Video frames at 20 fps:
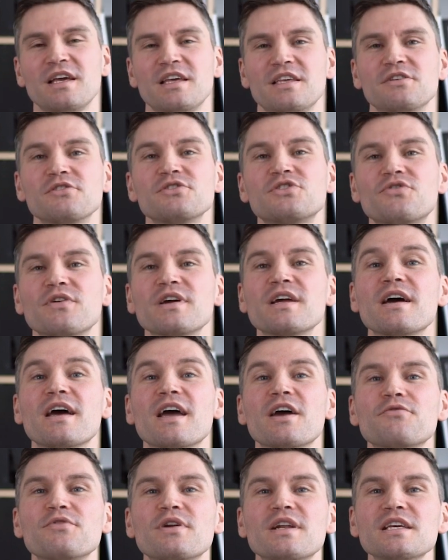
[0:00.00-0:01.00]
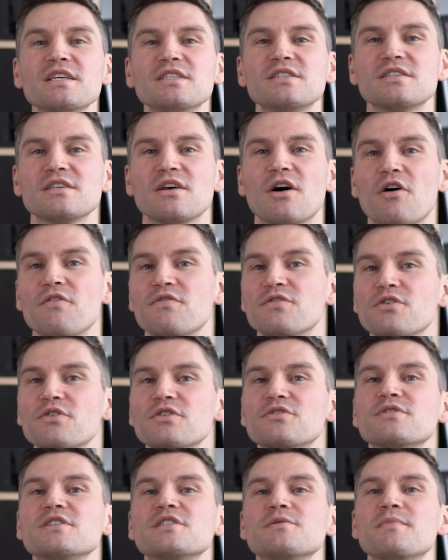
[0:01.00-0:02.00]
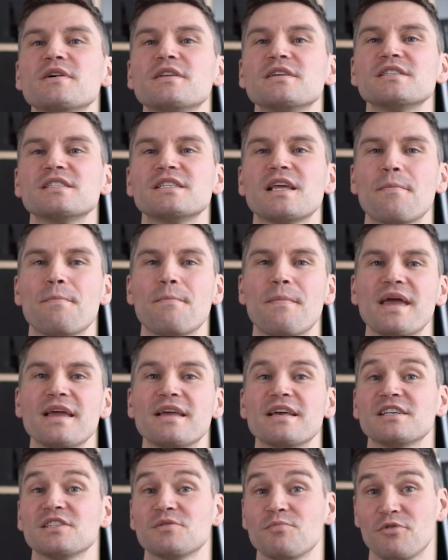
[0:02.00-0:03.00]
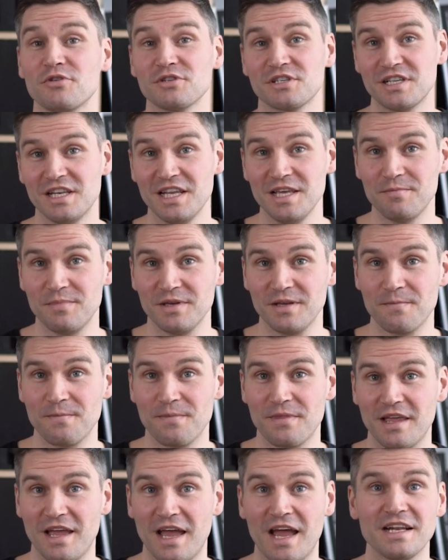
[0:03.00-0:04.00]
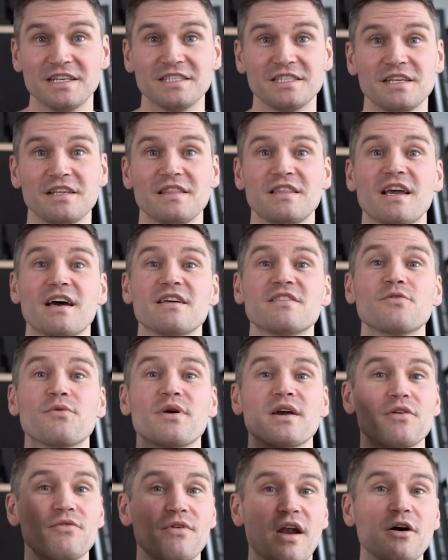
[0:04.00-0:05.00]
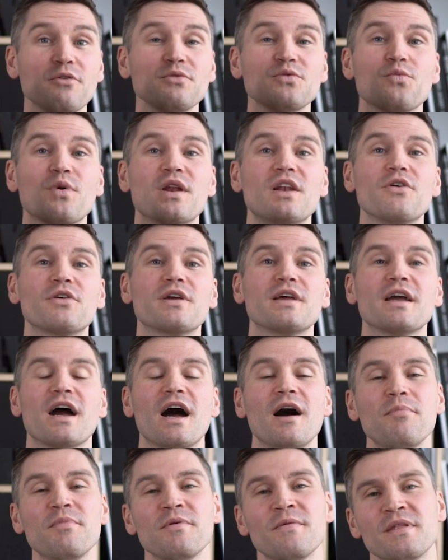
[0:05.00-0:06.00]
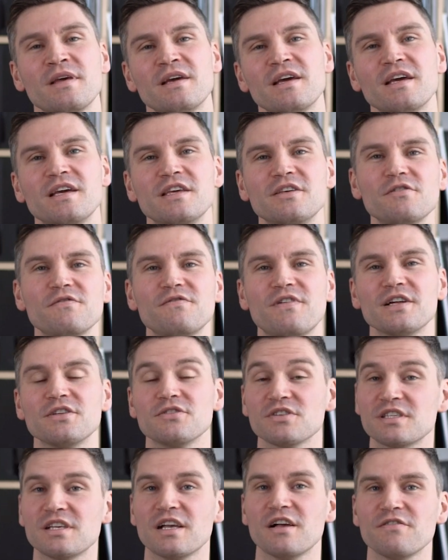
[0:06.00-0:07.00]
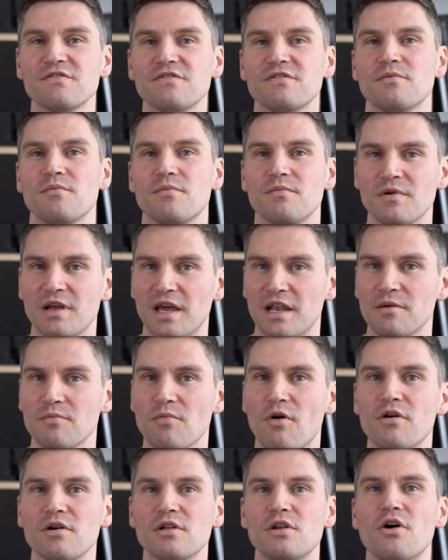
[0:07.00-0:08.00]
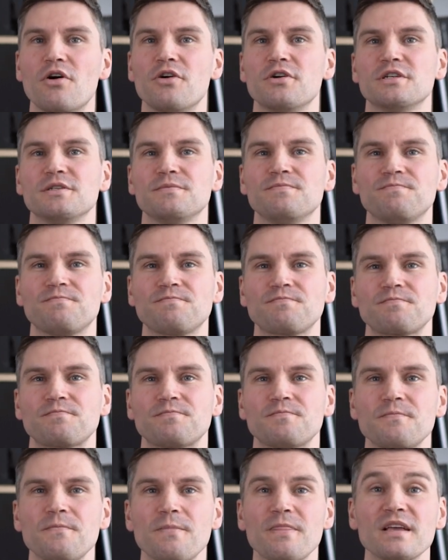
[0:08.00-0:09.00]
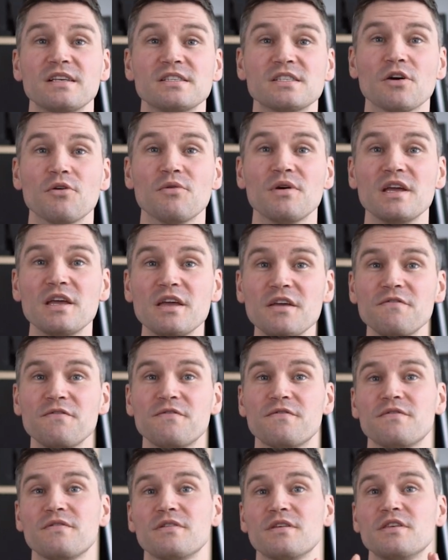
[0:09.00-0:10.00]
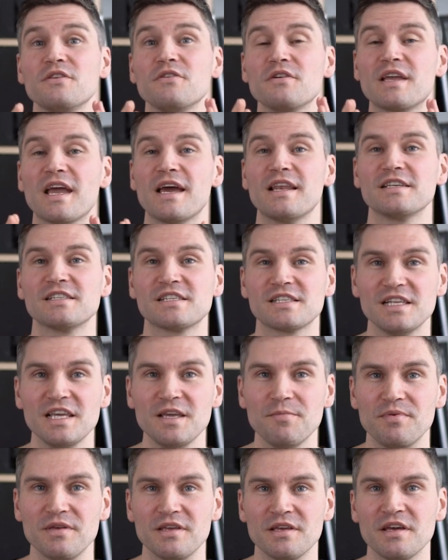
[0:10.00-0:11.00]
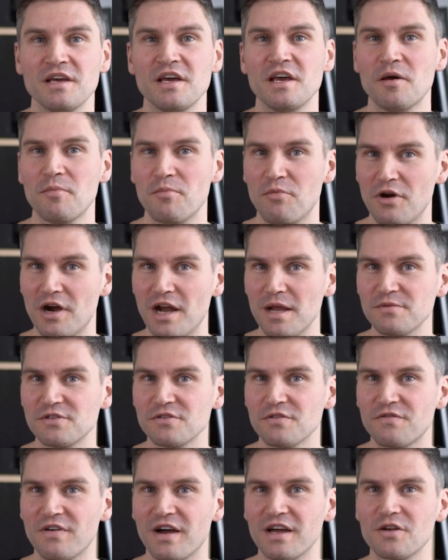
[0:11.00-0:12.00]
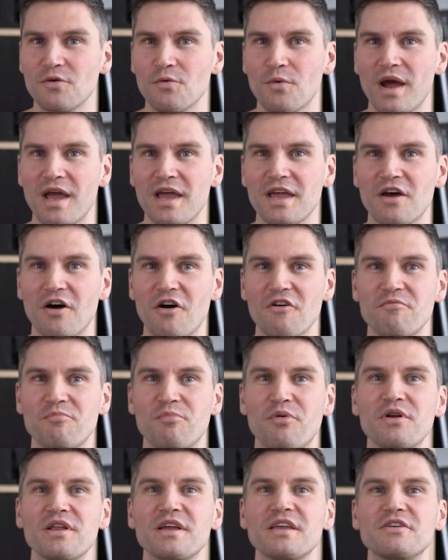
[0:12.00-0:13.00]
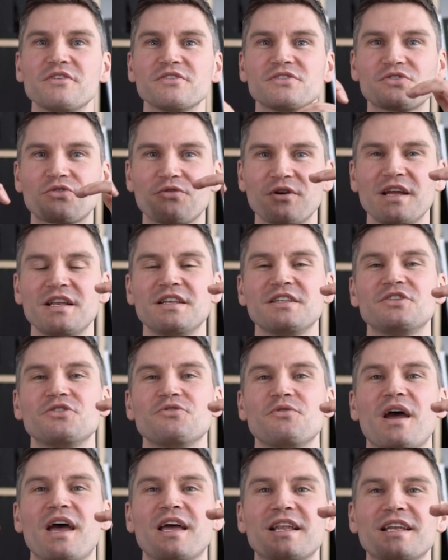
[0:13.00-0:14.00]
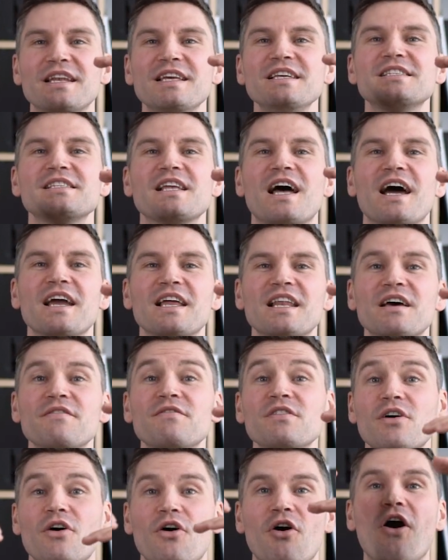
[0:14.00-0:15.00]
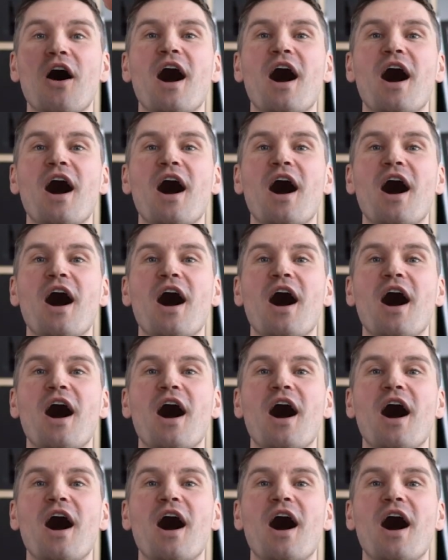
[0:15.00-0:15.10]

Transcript: you'll trigger a release of neurotransmitters that make us more sleepy. And the other way around, when looking up, you'll find yourself getting more alert. So if you're getting sleepy, perhaps you find a way of putting your screen to at least eye level or